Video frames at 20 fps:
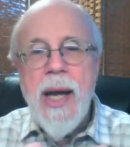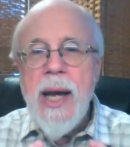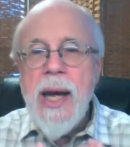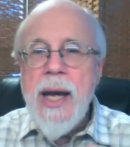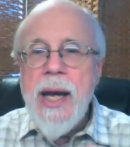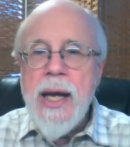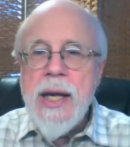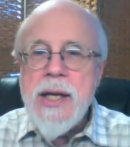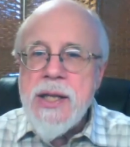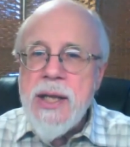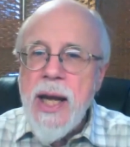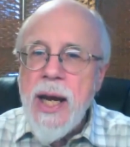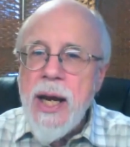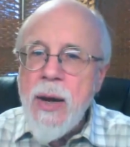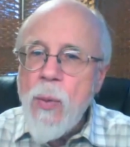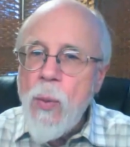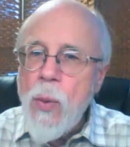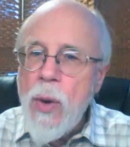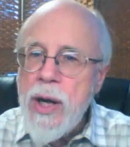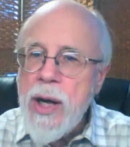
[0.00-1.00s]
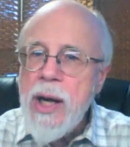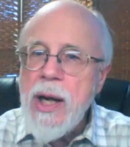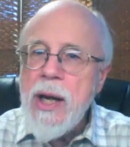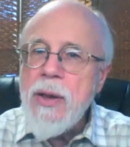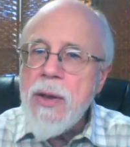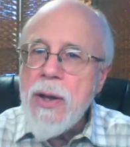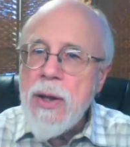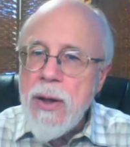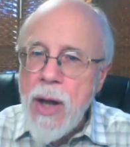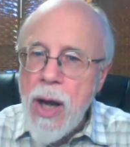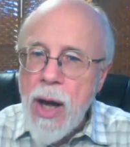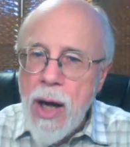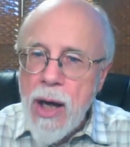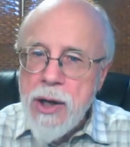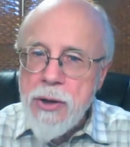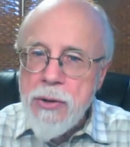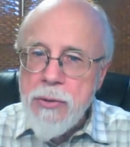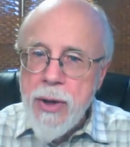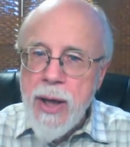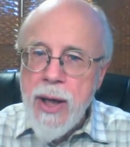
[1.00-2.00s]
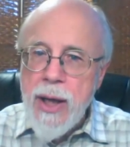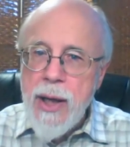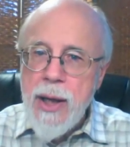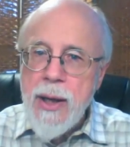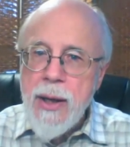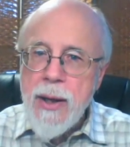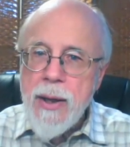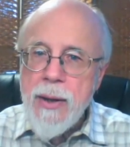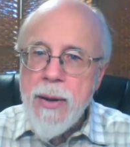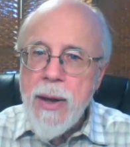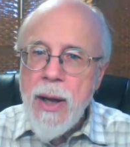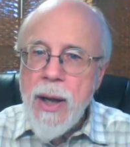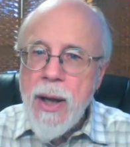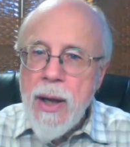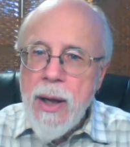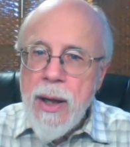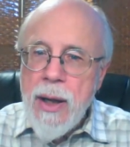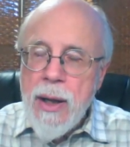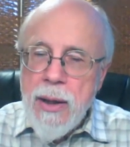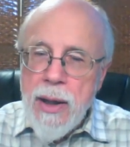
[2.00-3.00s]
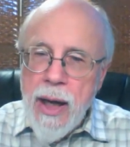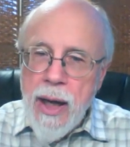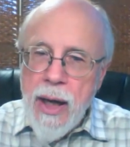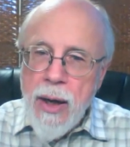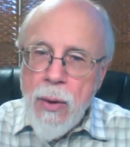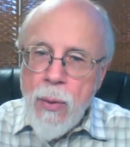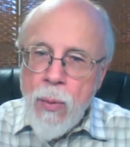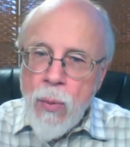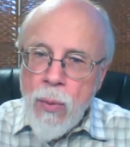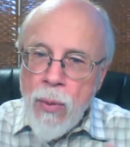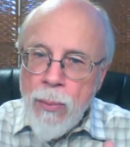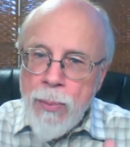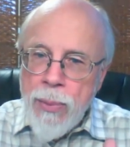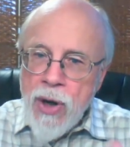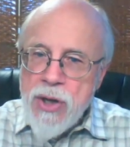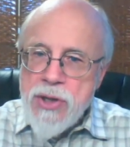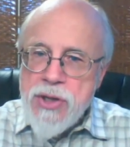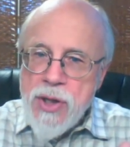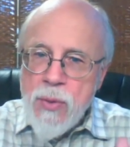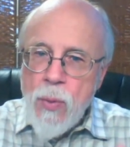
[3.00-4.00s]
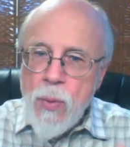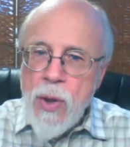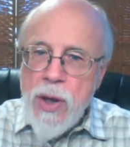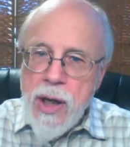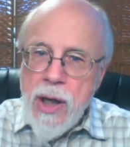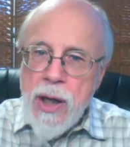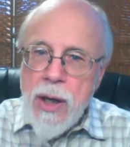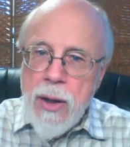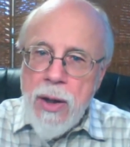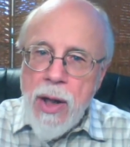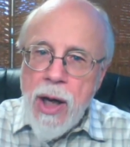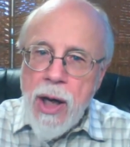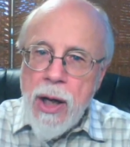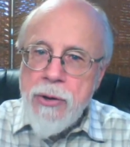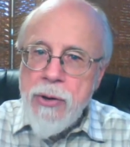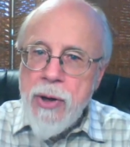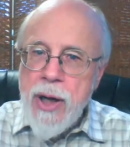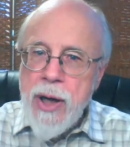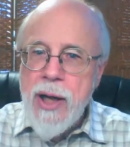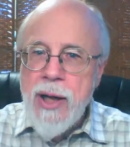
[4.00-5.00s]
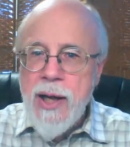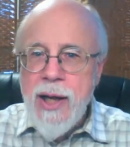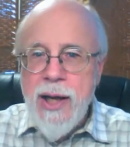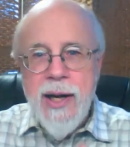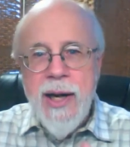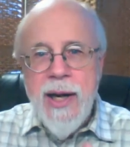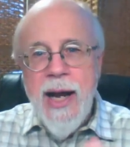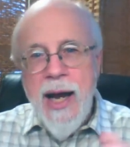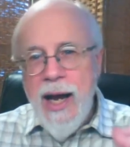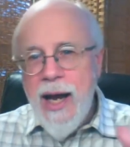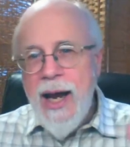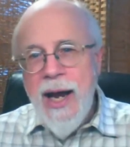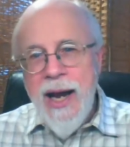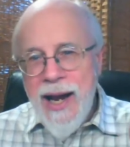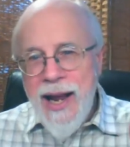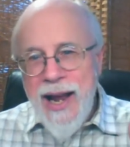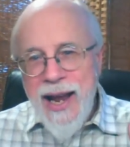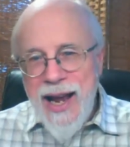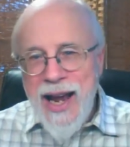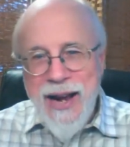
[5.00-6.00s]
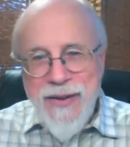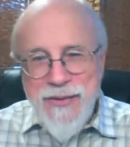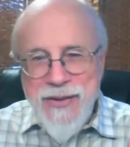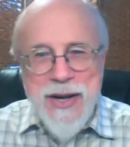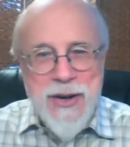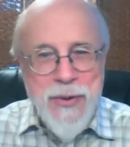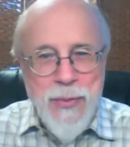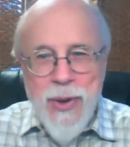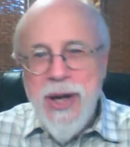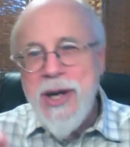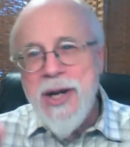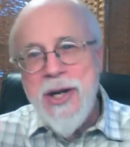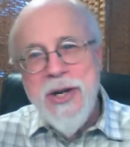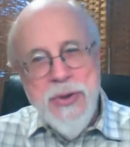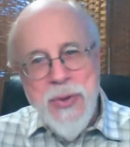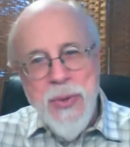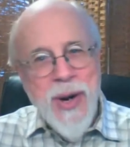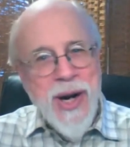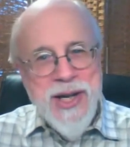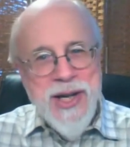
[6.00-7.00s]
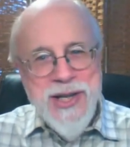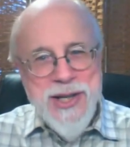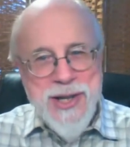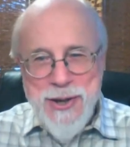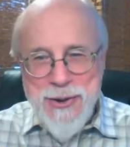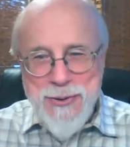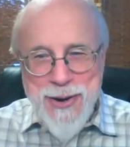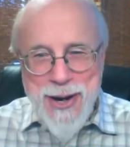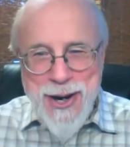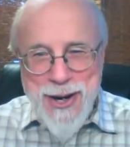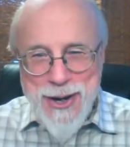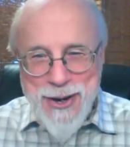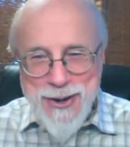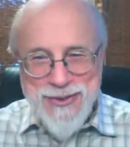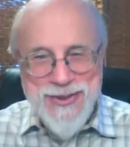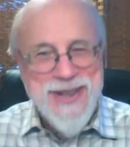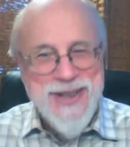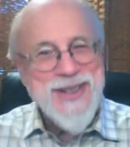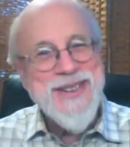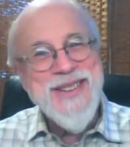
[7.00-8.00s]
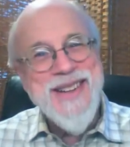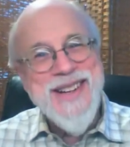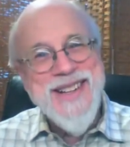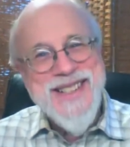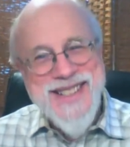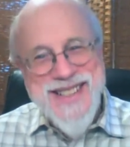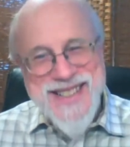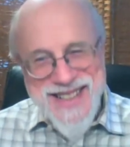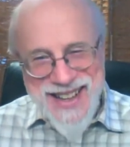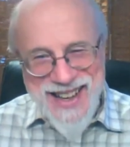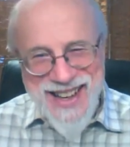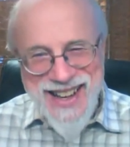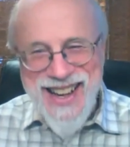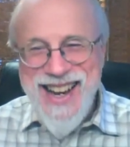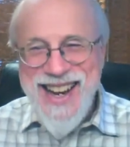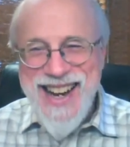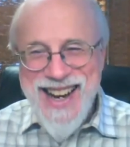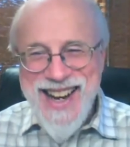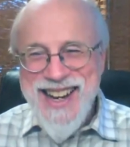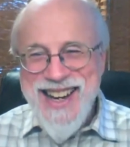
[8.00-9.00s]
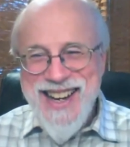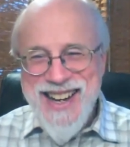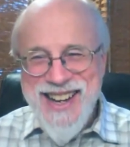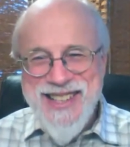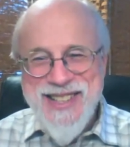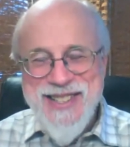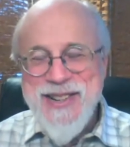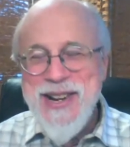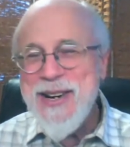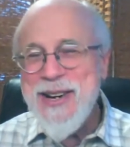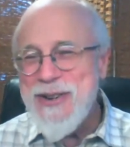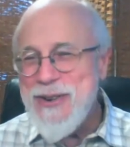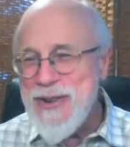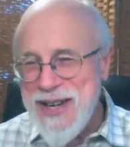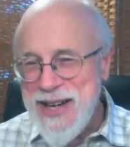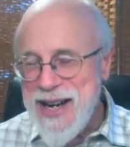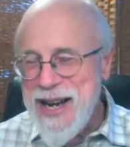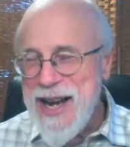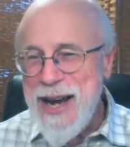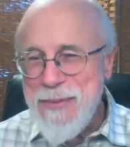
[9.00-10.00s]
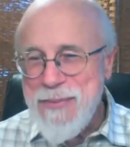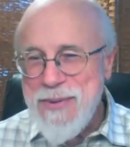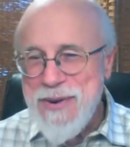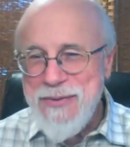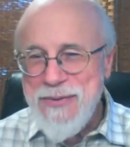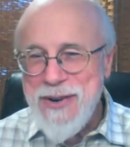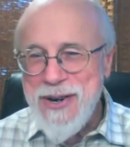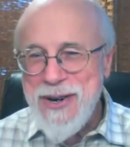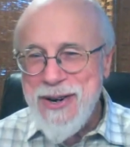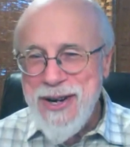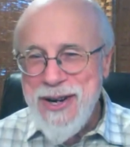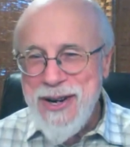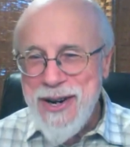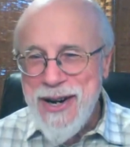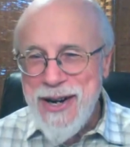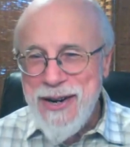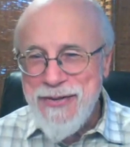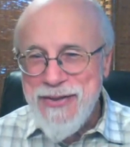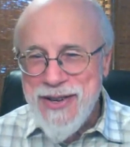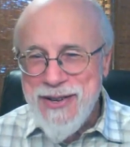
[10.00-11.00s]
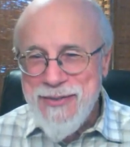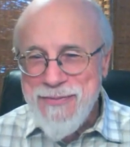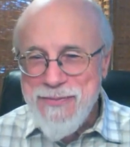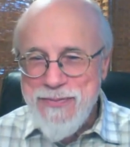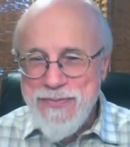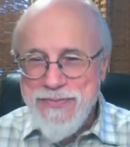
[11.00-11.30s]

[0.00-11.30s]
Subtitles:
It's like winning the lottery, like a person winning a lottery and then having to win it twice in a row. You know, that's not going to happen very often.